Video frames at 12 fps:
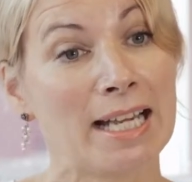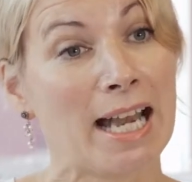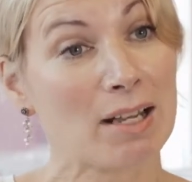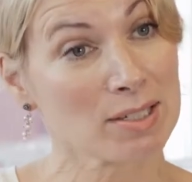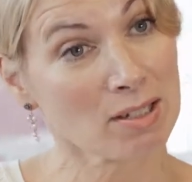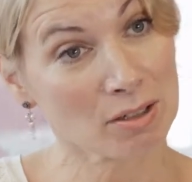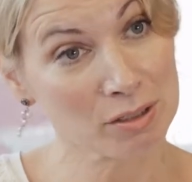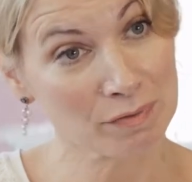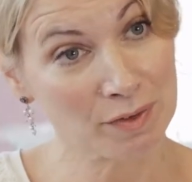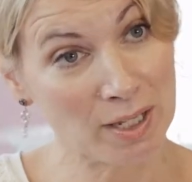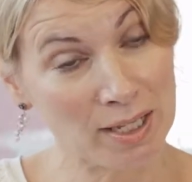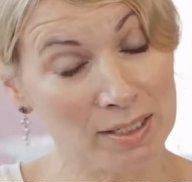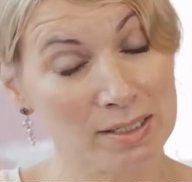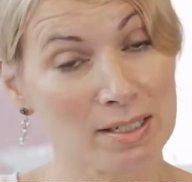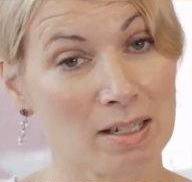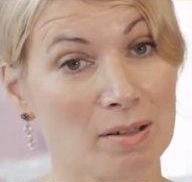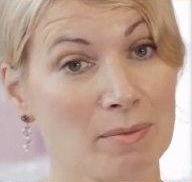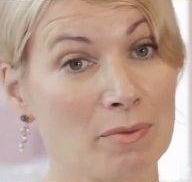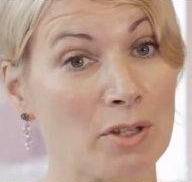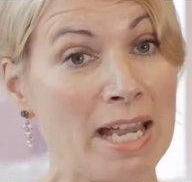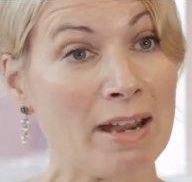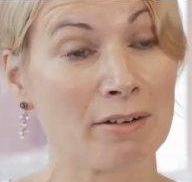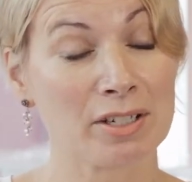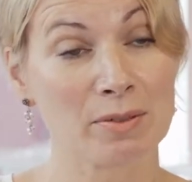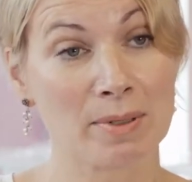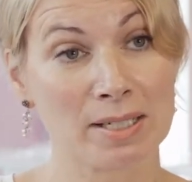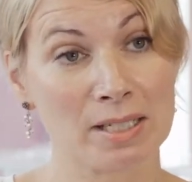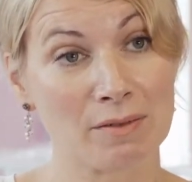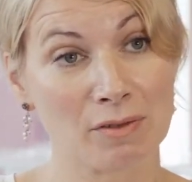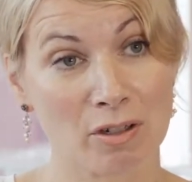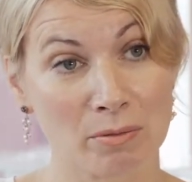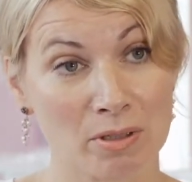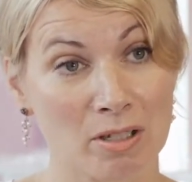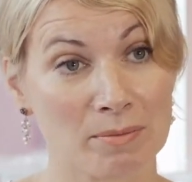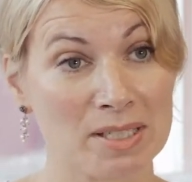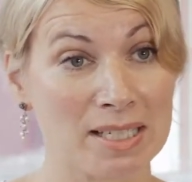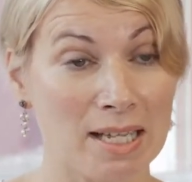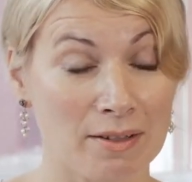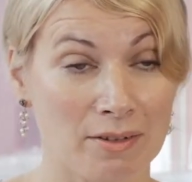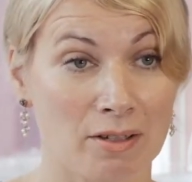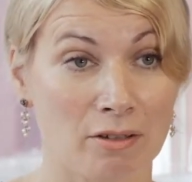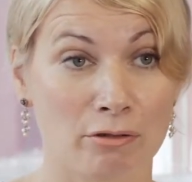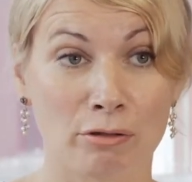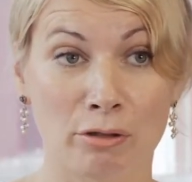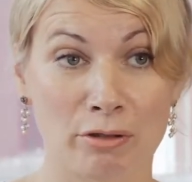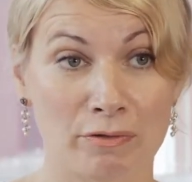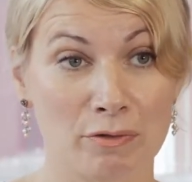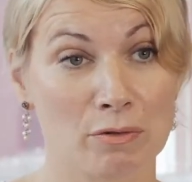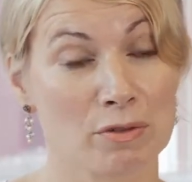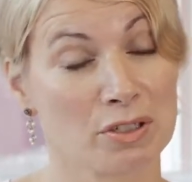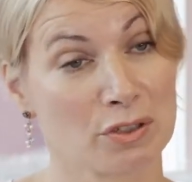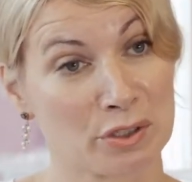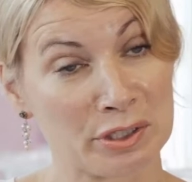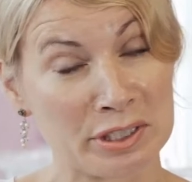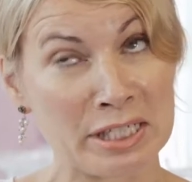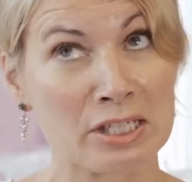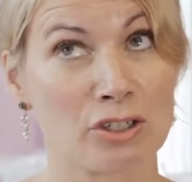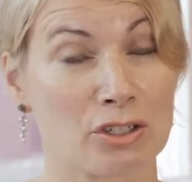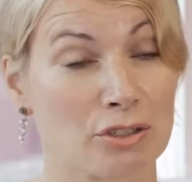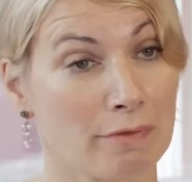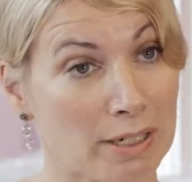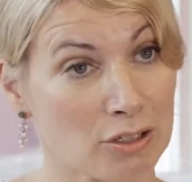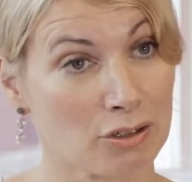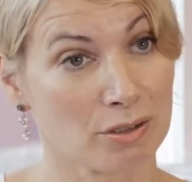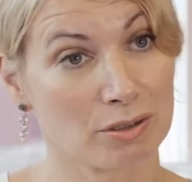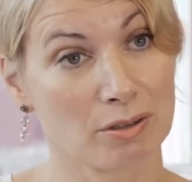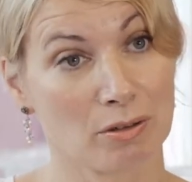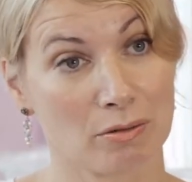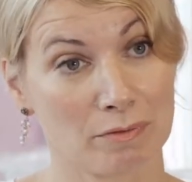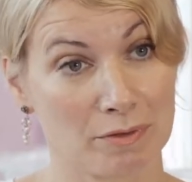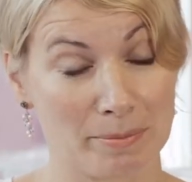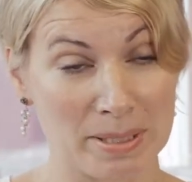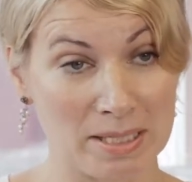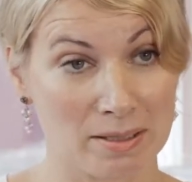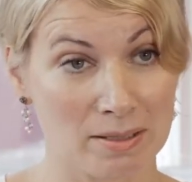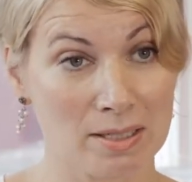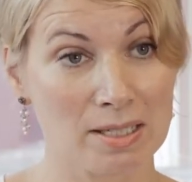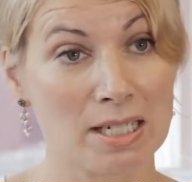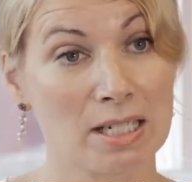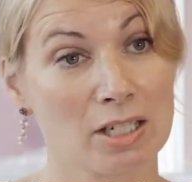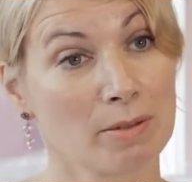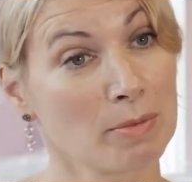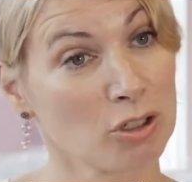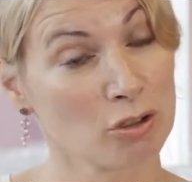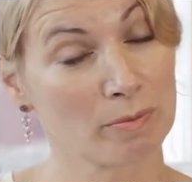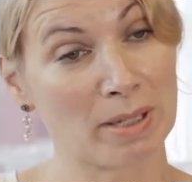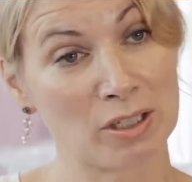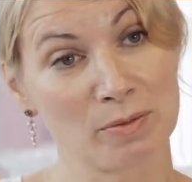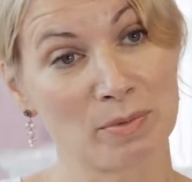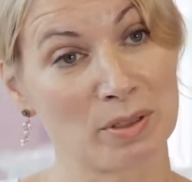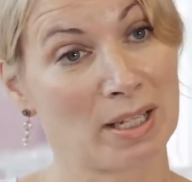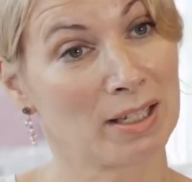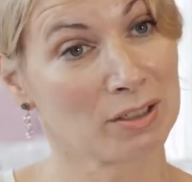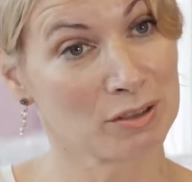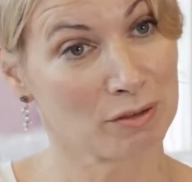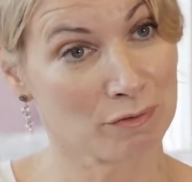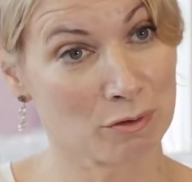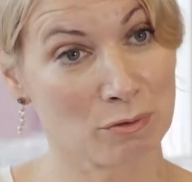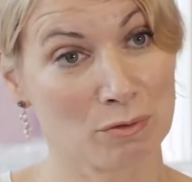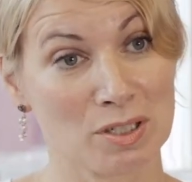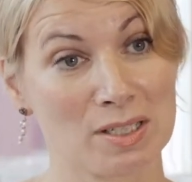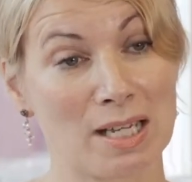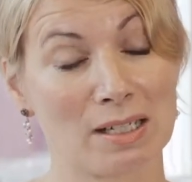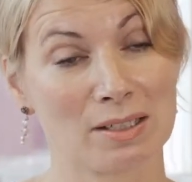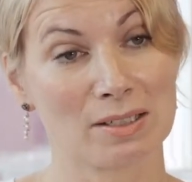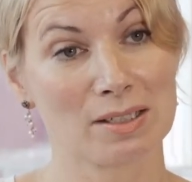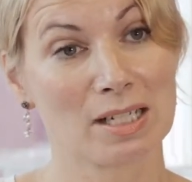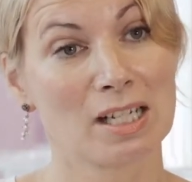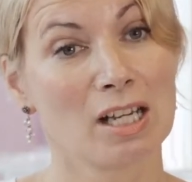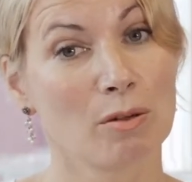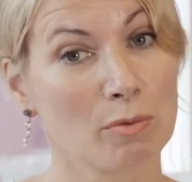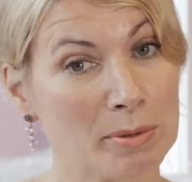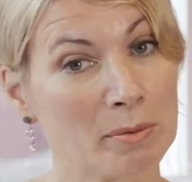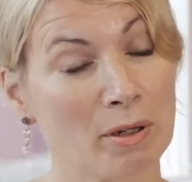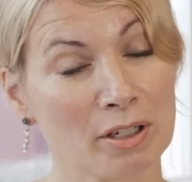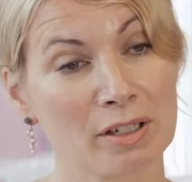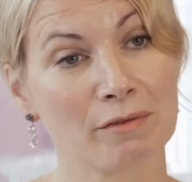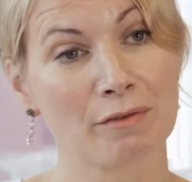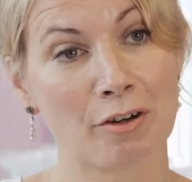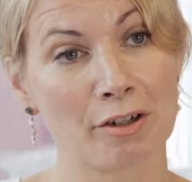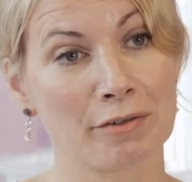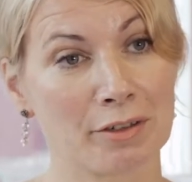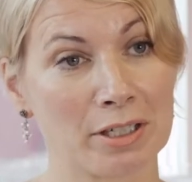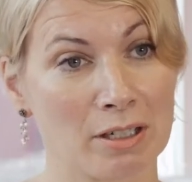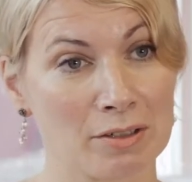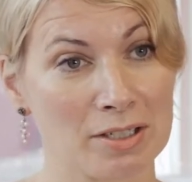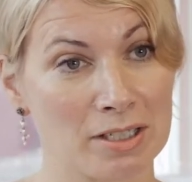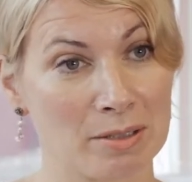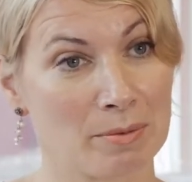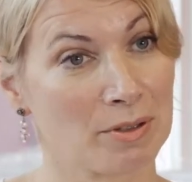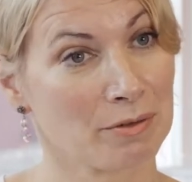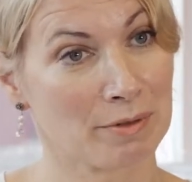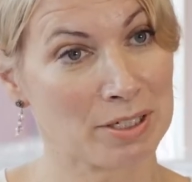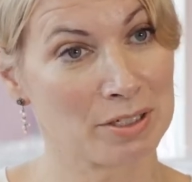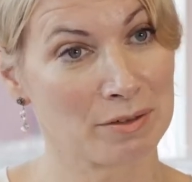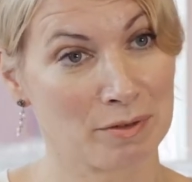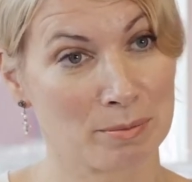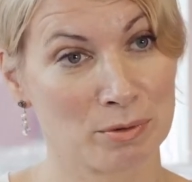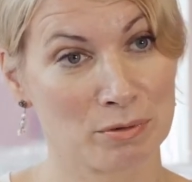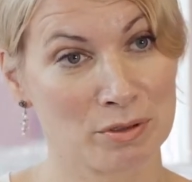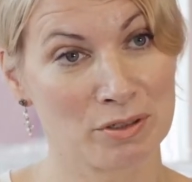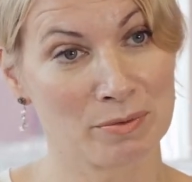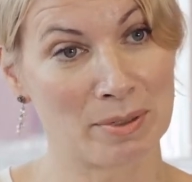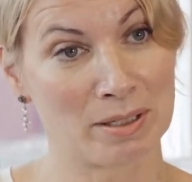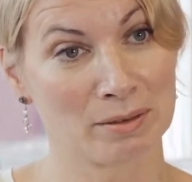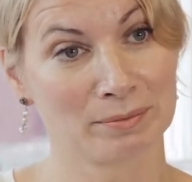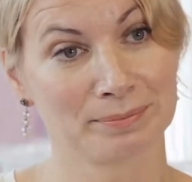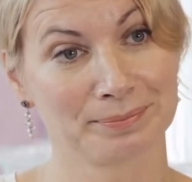Outside of that, the areas where Steve and I will come together are on, of course, the strategic direction of the business, commercial management and, of course, talent. We'll be working very, very closely with the rest of the board as well.